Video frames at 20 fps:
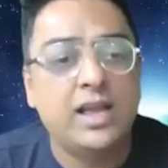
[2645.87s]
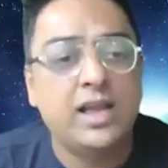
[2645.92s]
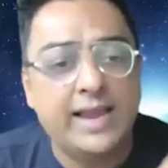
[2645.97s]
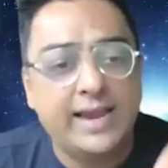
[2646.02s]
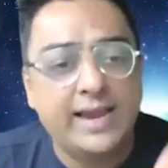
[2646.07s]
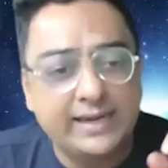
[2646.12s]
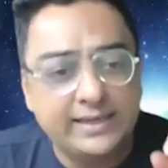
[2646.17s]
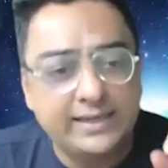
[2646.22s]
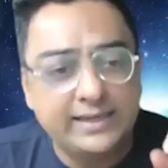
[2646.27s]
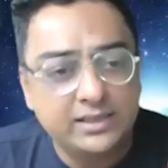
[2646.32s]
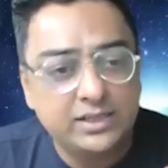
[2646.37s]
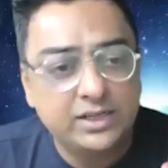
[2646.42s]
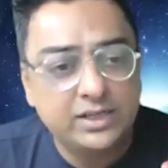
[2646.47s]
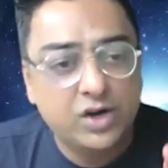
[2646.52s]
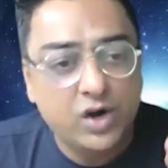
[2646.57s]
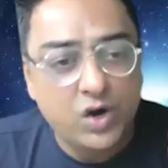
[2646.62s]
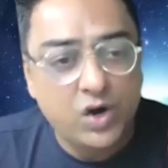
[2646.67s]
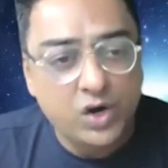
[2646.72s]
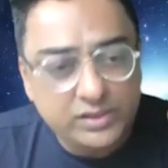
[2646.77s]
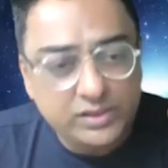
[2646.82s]
And
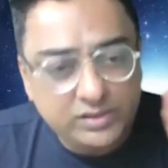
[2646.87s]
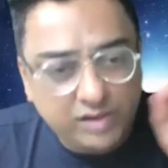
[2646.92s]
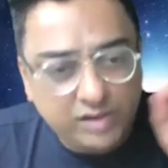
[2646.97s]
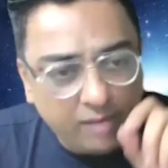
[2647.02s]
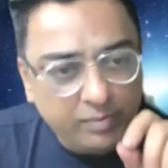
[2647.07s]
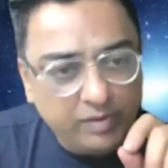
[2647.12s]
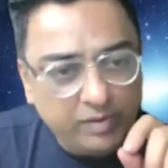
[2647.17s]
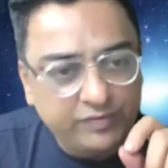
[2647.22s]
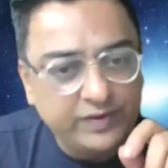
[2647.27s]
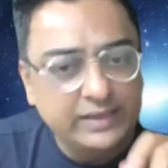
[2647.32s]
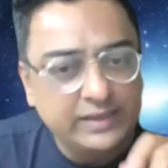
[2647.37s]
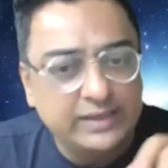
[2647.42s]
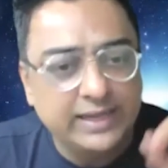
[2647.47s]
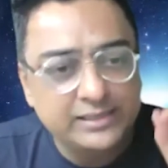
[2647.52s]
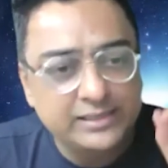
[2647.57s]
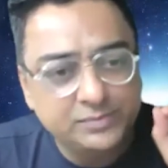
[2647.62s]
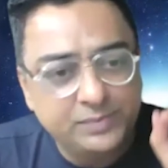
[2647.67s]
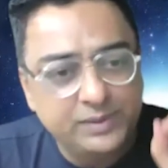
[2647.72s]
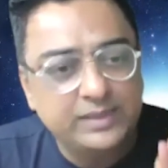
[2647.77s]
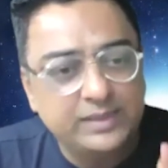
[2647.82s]
on top of it,
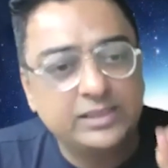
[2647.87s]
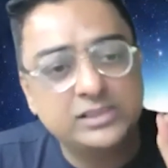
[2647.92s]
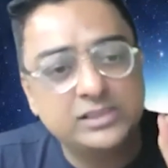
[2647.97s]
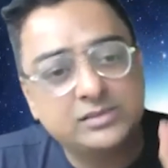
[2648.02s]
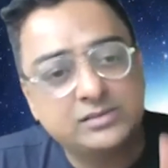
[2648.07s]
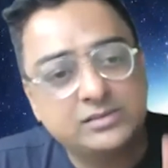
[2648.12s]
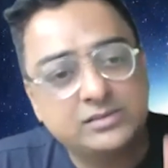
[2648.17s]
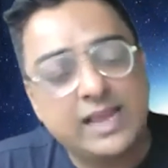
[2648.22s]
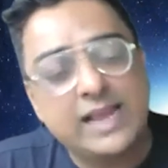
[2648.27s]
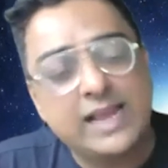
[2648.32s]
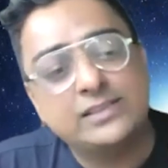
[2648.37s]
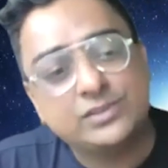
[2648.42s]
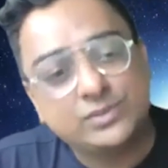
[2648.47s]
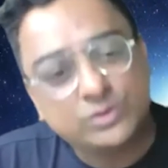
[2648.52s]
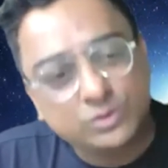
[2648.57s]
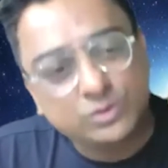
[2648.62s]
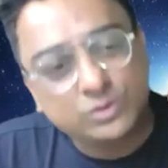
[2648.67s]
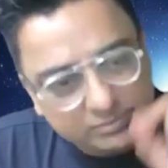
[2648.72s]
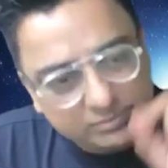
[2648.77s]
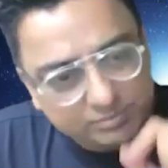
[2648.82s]
experience has
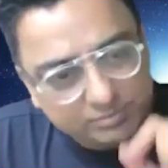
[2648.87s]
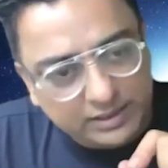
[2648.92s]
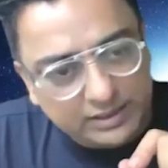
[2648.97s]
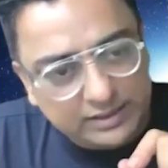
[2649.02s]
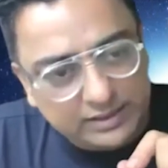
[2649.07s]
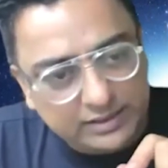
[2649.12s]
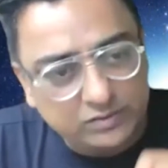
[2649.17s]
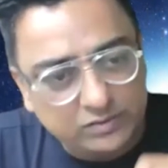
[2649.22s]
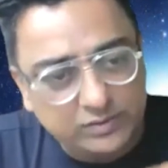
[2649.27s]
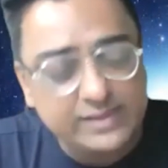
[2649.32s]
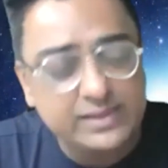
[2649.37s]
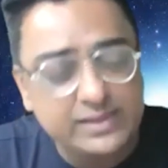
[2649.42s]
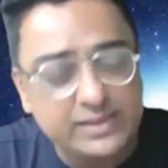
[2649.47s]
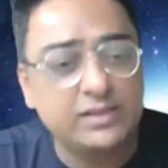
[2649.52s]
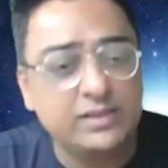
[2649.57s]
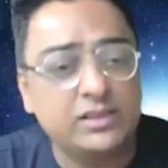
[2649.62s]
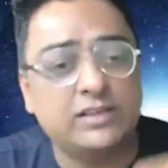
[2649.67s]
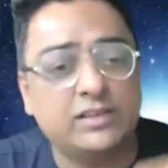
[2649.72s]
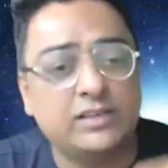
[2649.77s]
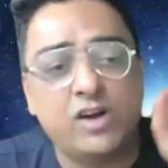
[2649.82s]
to be built, whether
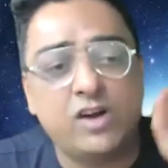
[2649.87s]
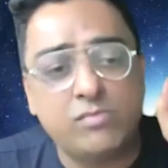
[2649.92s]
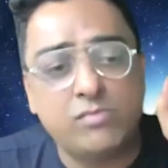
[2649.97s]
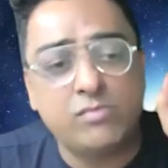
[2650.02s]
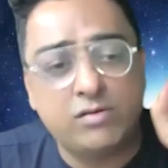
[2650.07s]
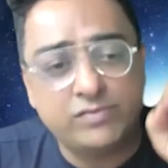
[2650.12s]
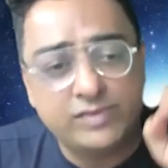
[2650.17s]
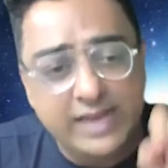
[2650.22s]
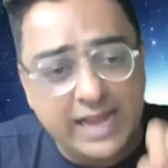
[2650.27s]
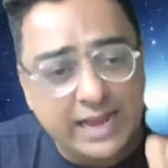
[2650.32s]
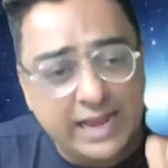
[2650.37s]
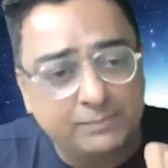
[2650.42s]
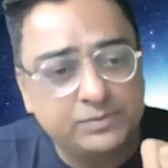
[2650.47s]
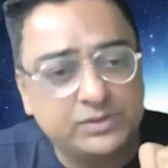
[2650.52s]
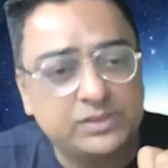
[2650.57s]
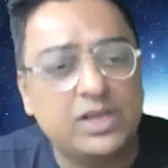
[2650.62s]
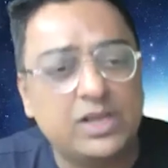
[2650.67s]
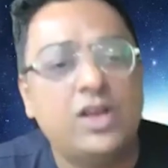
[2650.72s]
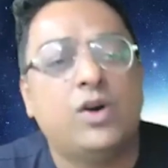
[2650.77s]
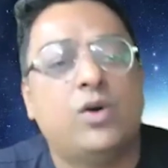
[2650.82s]
in the form of dApps
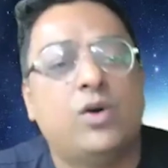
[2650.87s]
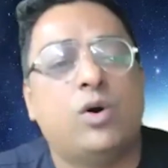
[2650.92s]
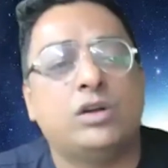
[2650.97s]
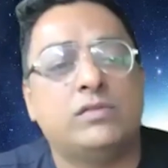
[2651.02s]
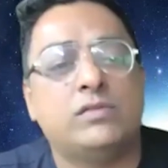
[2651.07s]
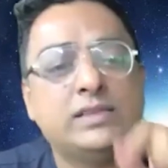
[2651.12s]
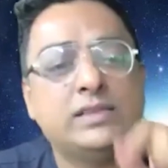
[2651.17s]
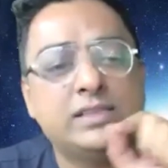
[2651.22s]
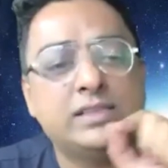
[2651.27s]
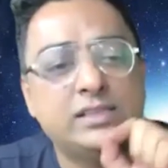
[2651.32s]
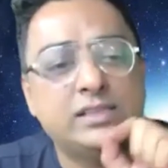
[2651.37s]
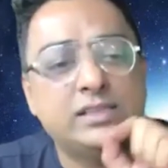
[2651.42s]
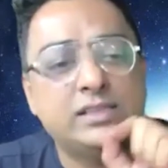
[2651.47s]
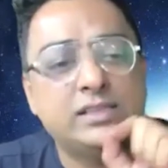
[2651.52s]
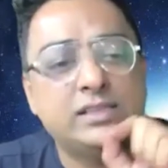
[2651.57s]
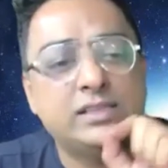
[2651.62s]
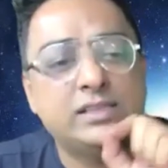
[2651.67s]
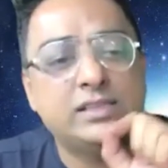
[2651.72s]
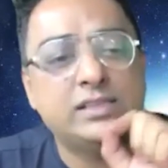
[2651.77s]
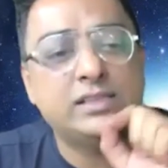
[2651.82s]
or whether in the
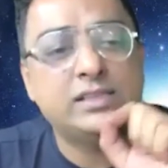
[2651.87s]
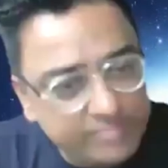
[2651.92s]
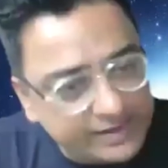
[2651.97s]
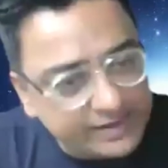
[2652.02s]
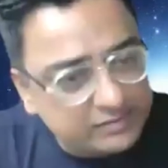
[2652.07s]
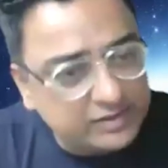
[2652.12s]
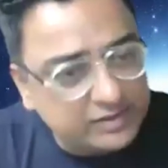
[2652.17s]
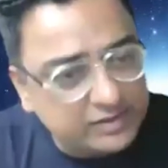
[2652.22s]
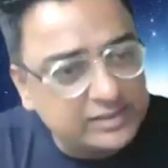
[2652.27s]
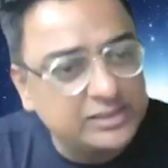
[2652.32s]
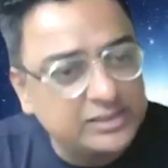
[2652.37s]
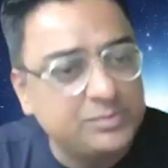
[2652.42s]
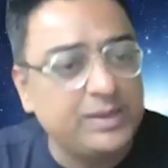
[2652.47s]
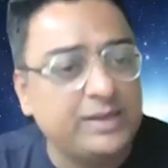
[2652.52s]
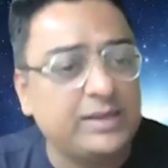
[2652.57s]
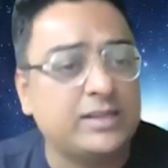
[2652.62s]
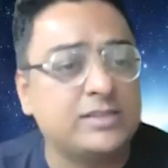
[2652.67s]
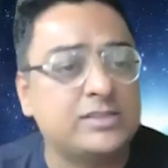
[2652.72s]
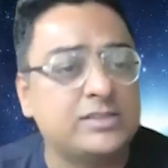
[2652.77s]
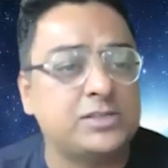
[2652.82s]
form of metaverse
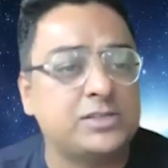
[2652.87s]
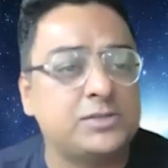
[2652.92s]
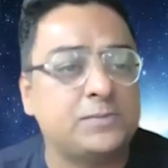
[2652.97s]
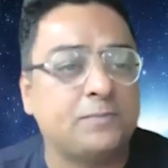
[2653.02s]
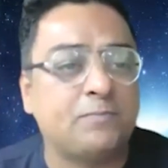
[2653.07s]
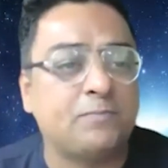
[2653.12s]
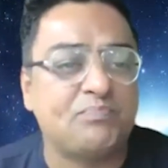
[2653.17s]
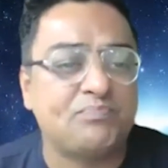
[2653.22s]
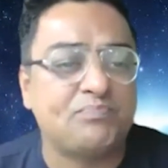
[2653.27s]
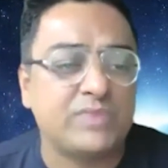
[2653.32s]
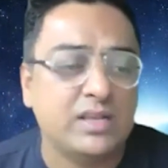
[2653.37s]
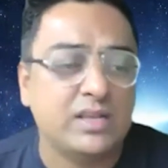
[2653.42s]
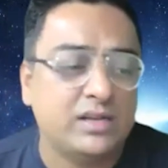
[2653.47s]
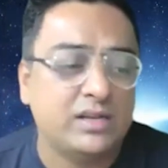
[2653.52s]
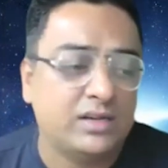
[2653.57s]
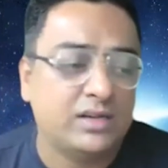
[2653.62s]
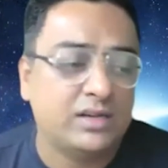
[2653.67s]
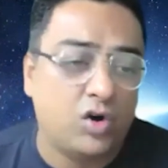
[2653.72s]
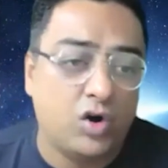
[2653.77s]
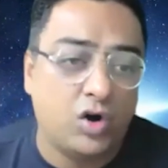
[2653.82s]
experiences
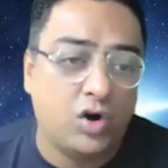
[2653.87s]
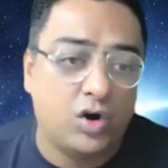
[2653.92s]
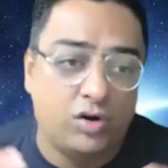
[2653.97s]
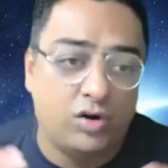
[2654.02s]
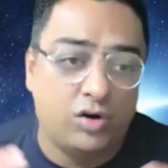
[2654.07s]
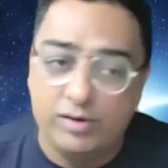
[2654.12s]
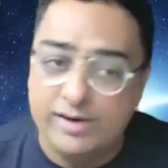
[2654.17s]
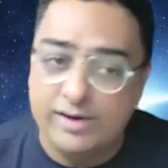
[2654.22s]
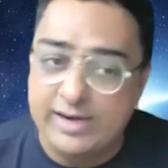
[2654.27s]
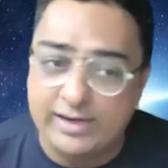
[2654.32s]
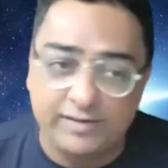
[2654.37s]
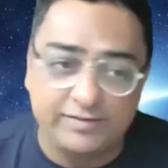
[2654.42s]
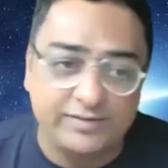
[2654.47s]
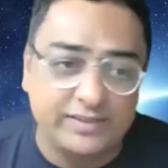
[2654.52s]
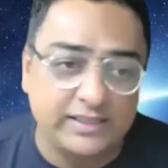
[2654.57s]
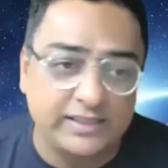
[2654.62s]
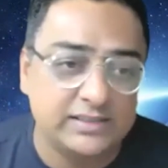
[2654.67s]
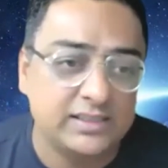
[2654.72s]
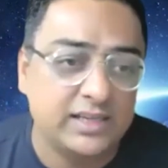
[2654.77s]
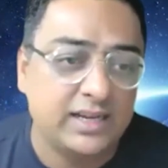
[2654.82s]
or N F
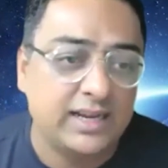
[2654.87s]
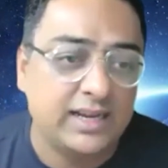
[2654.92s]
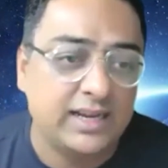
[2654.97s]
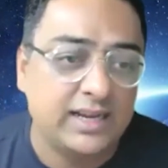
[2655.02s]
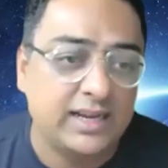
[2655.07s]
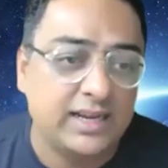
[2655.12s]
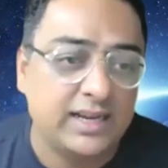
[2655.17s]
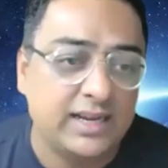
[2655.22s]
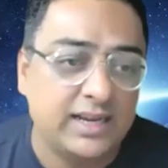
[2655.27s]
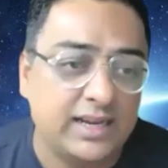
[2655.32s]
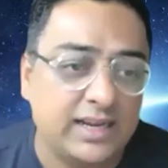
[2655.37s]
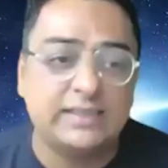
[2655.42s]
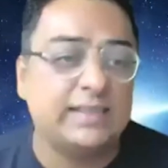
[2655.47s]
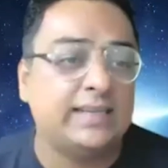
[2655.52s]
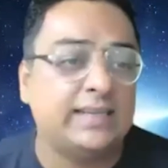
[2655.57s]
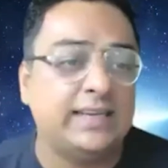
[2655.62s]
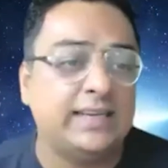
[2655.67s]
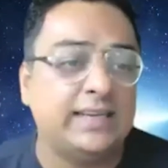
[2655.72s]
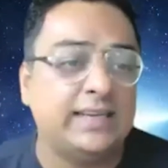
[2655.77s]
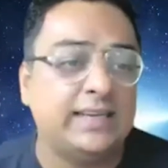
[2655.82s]
Ts. End of the day,
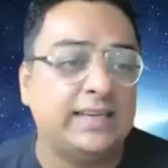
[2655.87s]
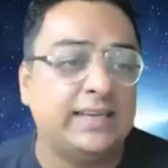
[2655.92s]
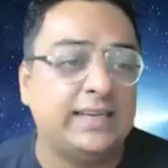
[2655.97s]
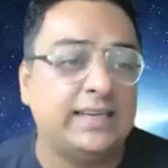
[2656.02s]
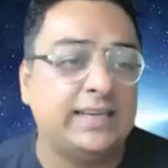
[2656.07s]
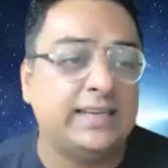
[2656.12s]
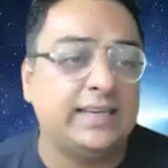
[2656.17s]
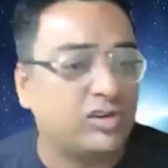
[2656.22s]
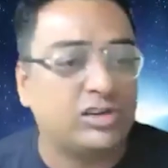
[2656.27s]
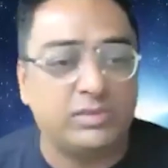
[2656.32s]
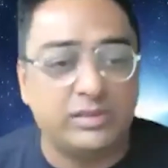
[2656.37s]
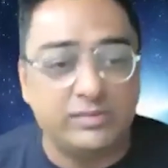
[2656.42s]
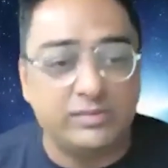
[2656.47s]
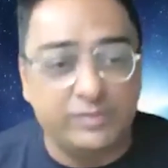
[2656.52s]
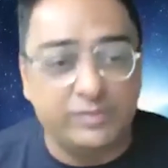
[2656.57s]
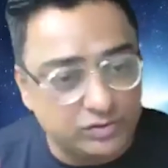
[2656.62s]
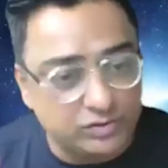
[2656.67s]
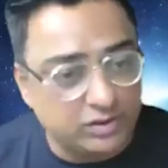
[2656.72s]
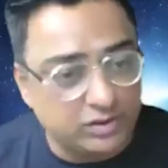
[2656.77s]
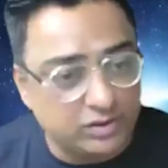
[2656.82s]
either it is going to be
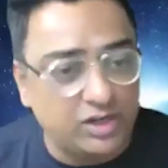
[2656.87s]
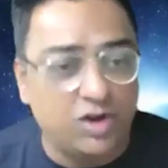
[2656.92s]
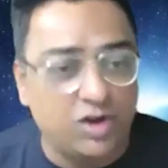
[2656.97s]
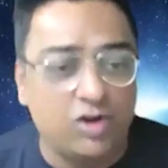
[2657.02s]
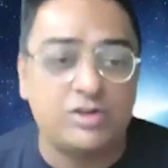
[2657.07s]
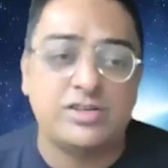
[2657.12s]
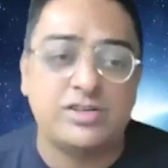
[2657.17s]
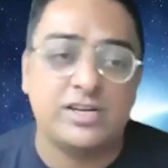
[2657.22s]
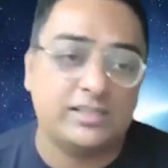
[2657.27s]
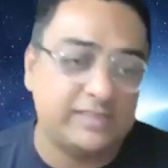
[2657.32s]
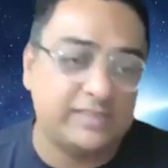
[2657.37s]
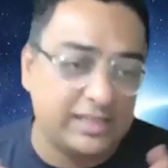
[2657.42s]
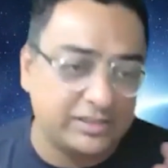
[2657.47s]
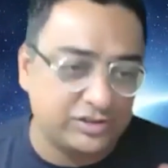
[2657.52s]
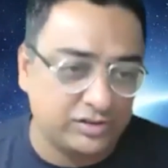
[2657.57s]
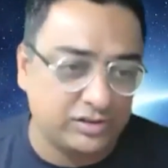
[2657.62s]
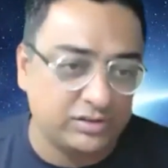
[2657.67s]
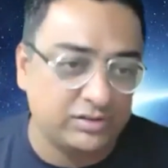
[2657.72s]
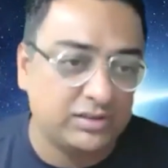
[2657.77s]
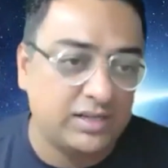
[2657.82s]
visual or
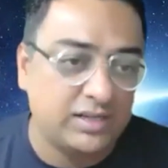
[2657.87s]
transactional,